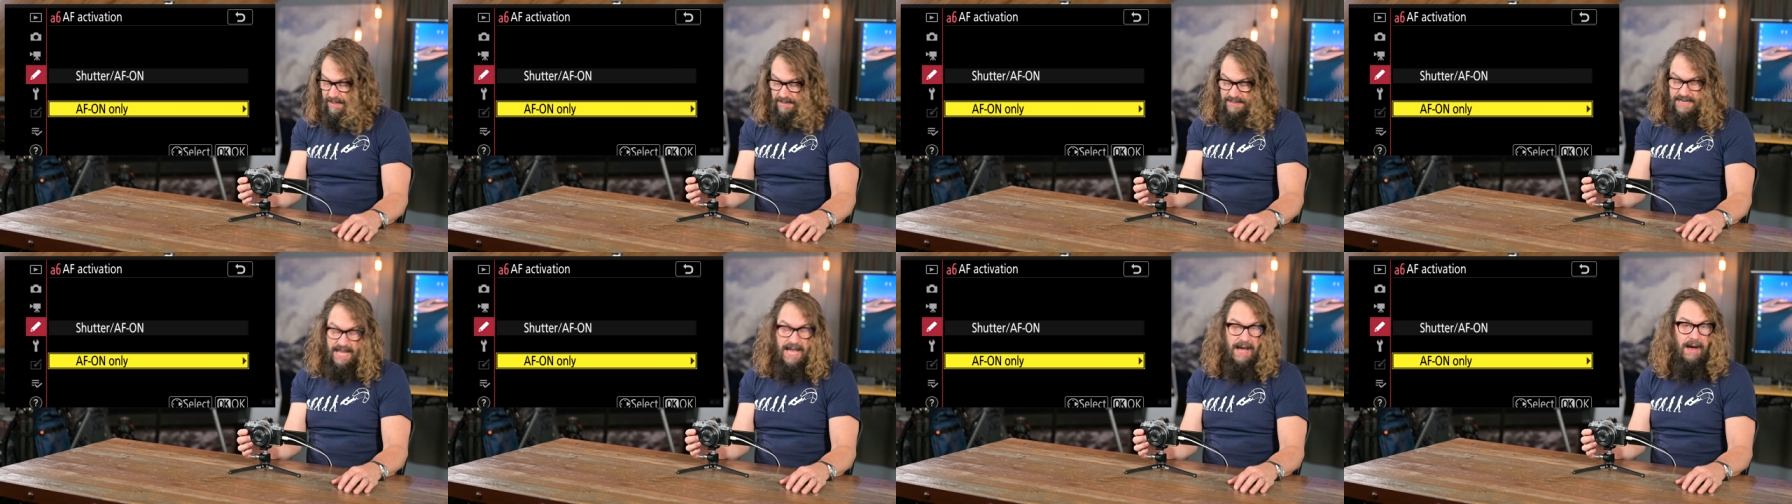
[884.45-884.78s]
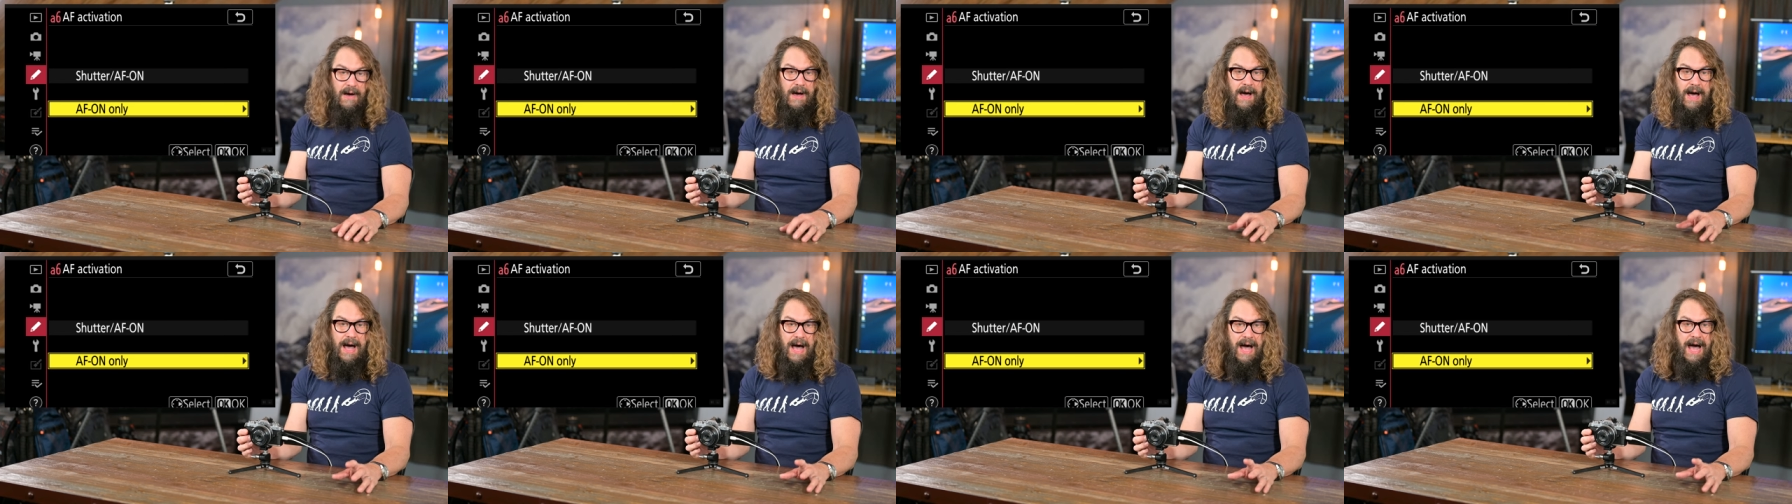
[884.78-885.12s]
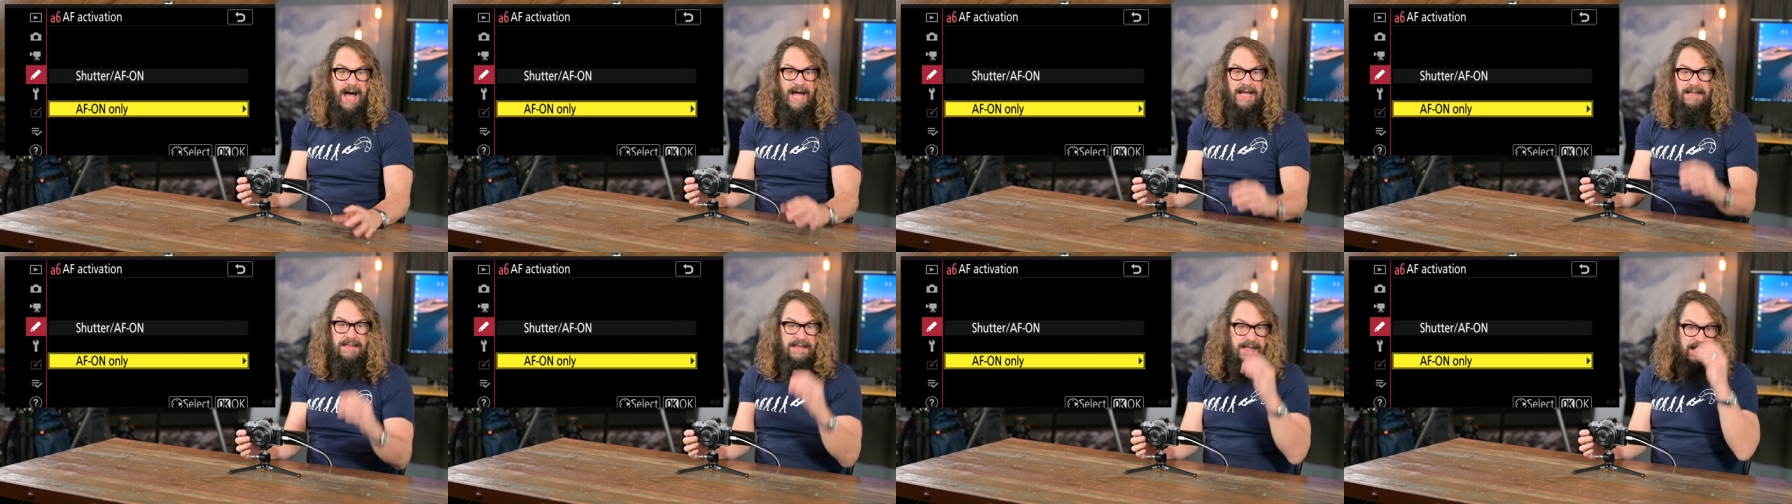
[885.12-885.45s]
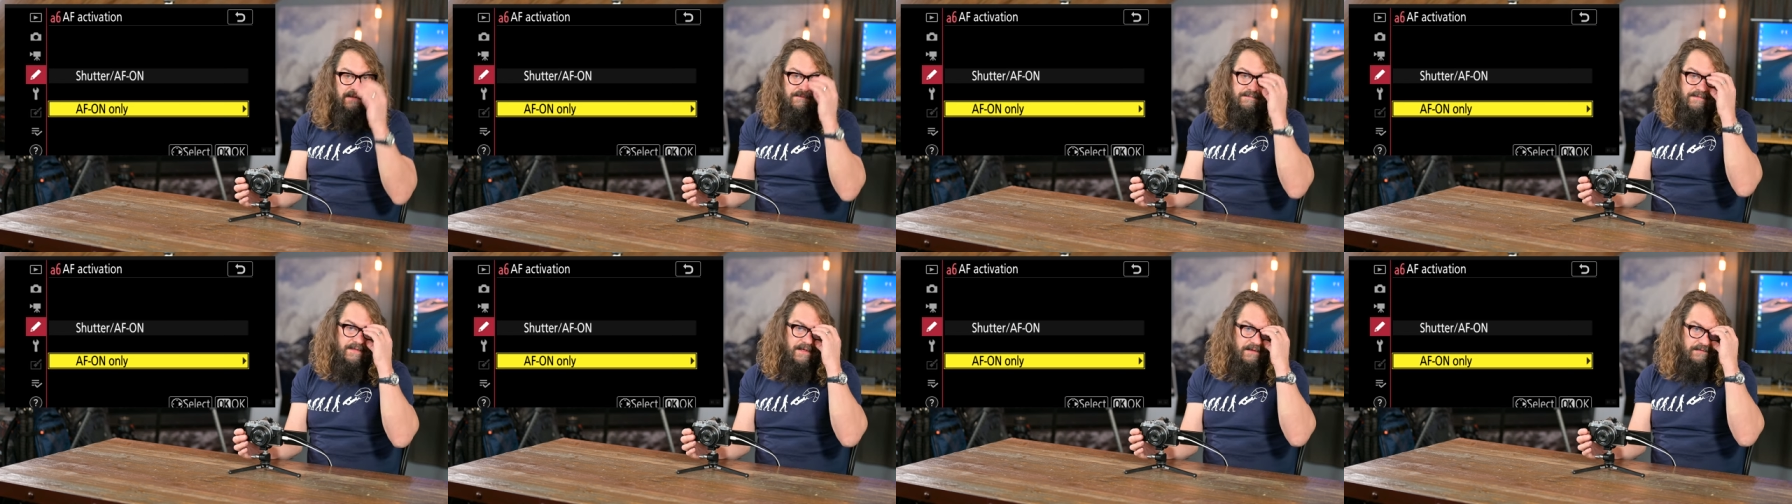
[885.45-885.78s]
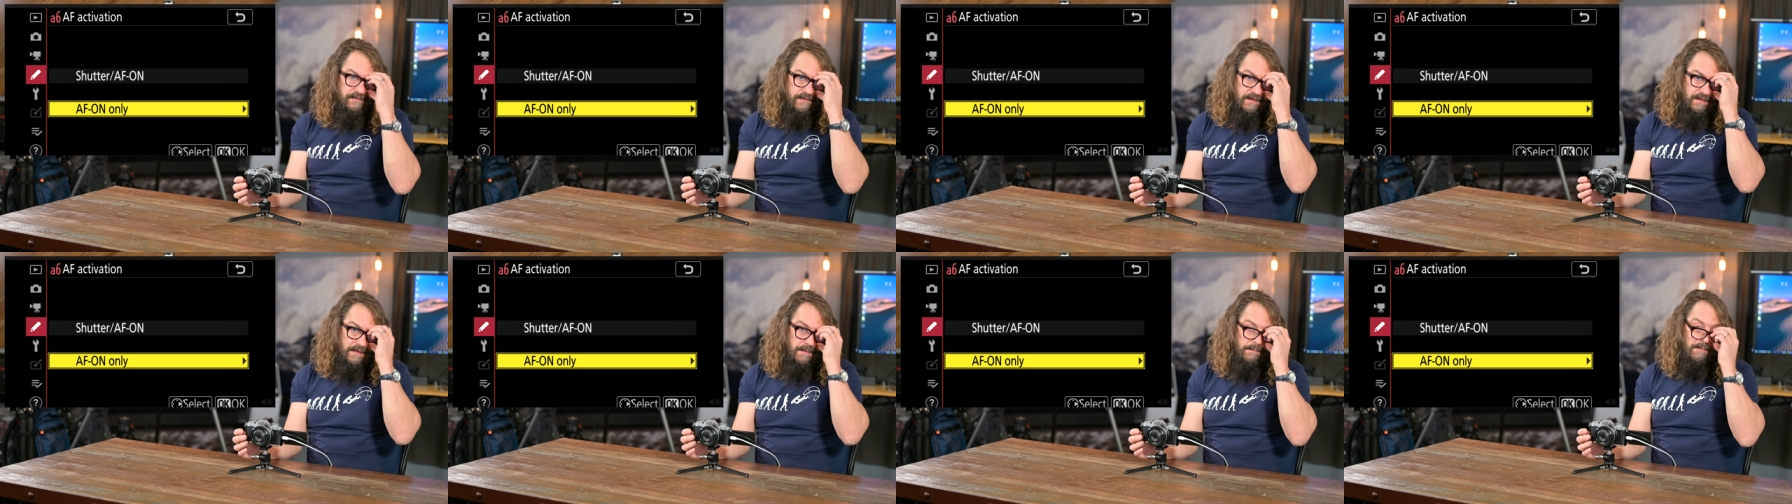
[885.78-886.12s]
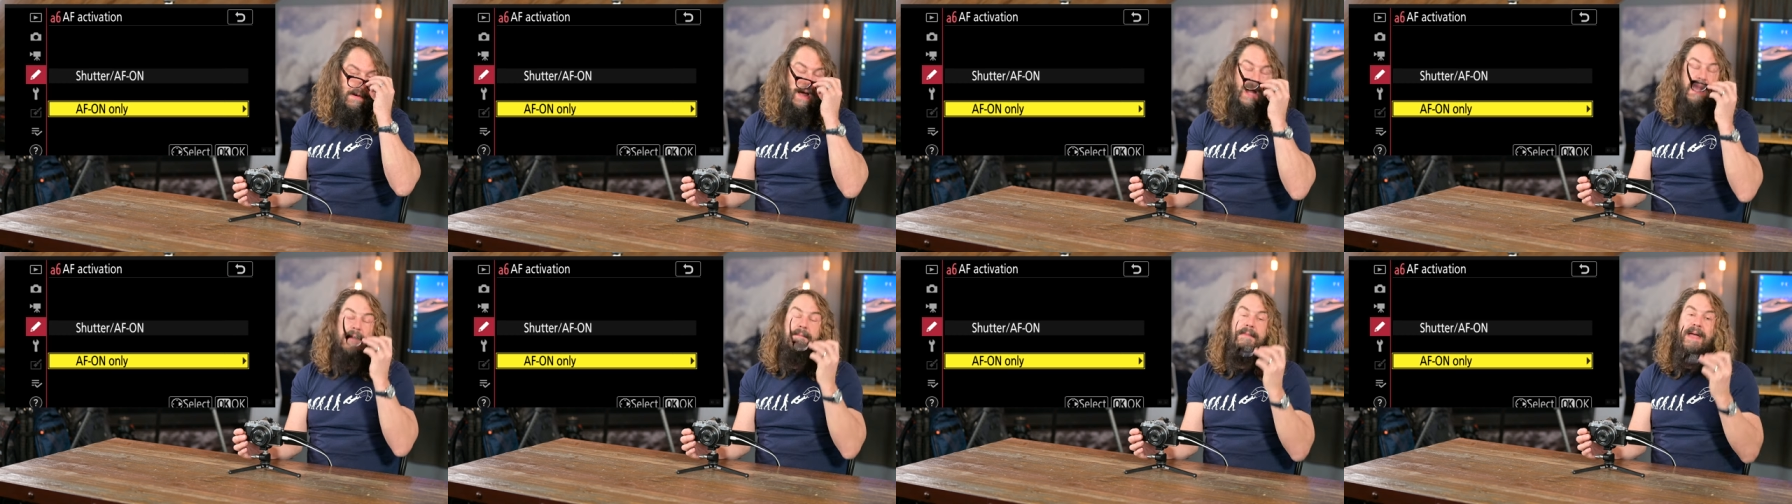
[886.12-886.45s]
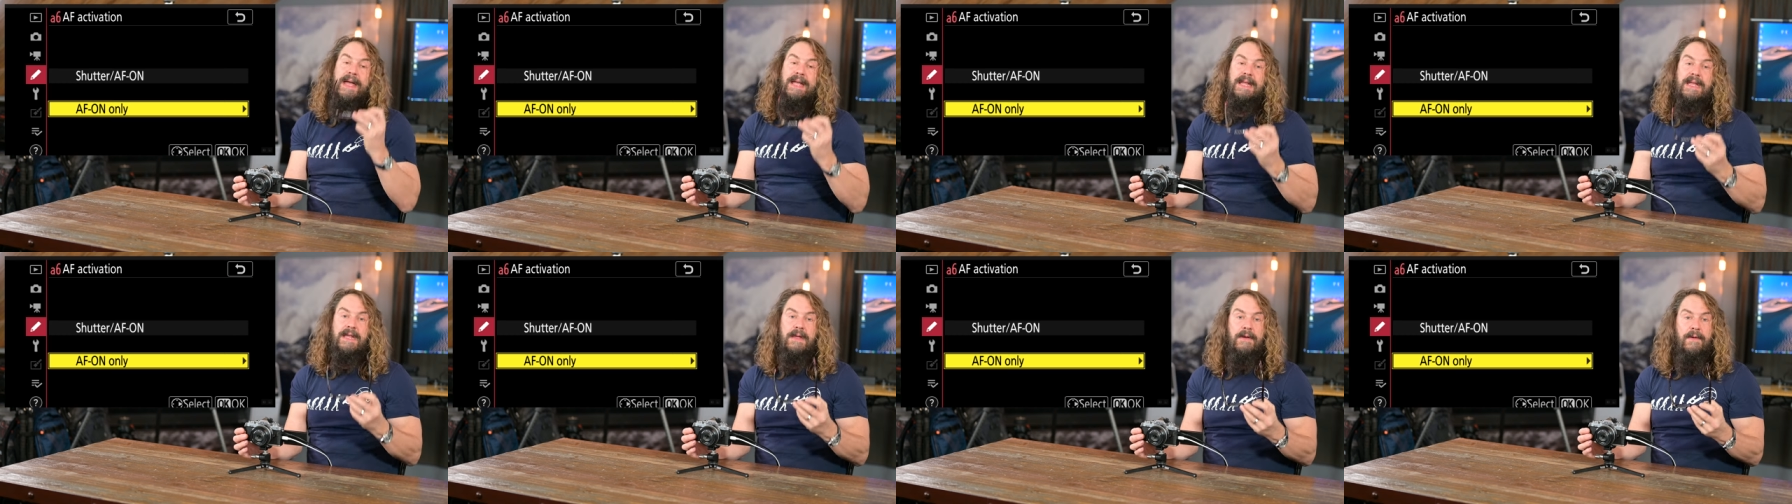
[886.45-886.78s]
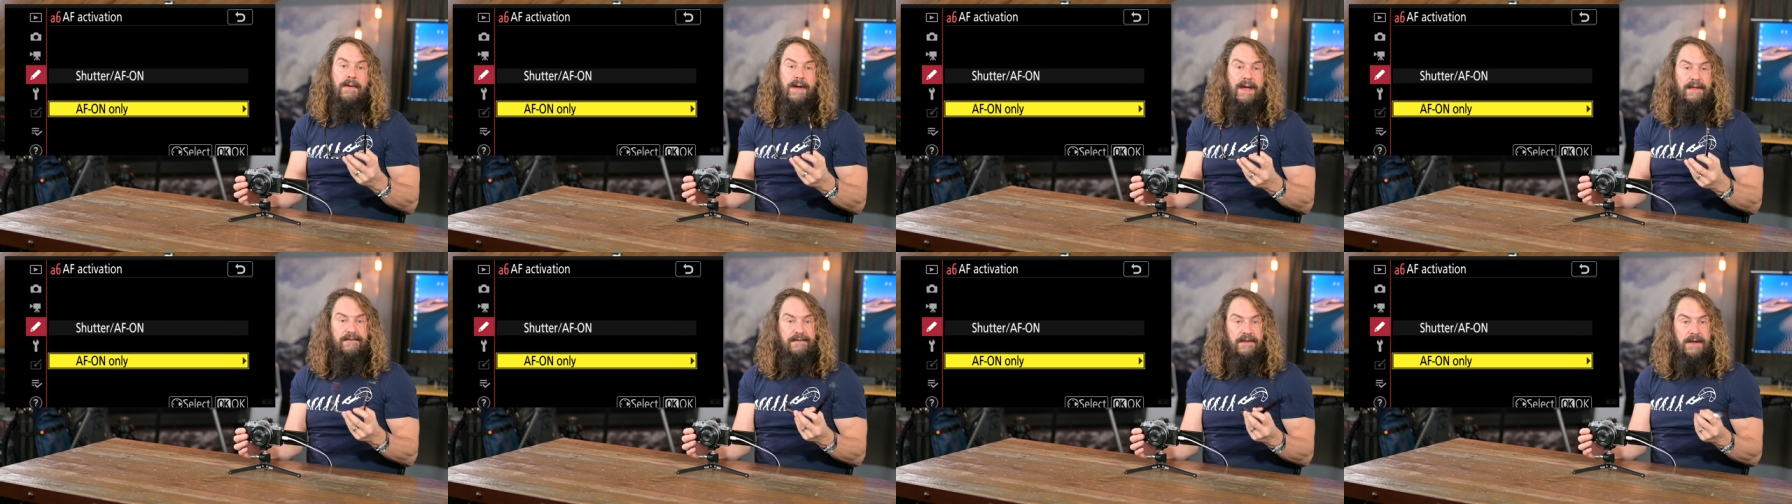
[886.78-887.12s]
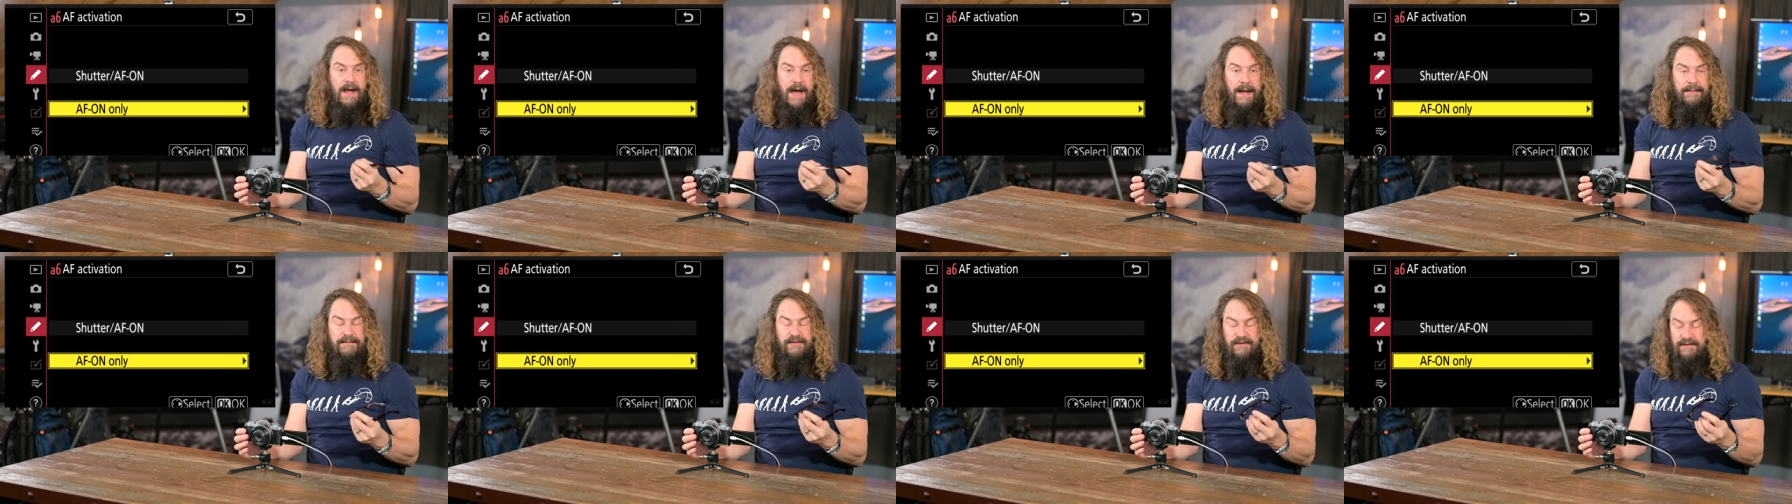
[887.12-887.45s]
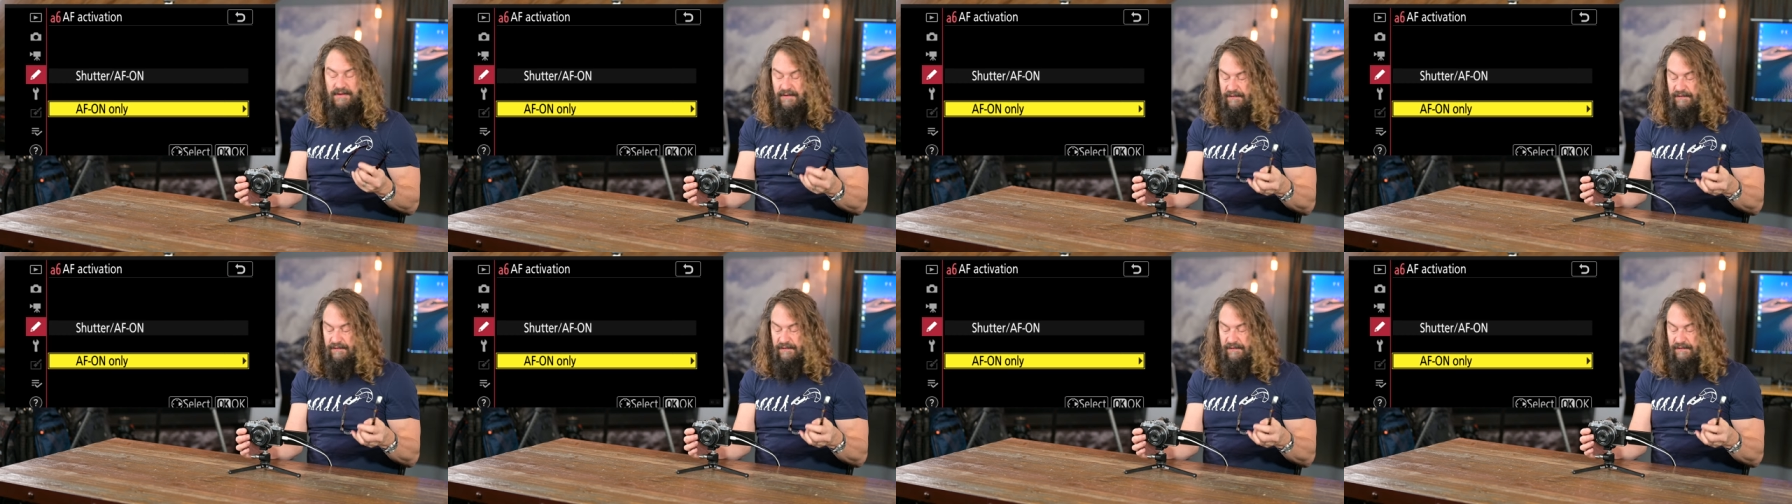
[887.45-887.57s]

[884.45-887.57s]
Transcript: Now, I leave this in the My menu as an option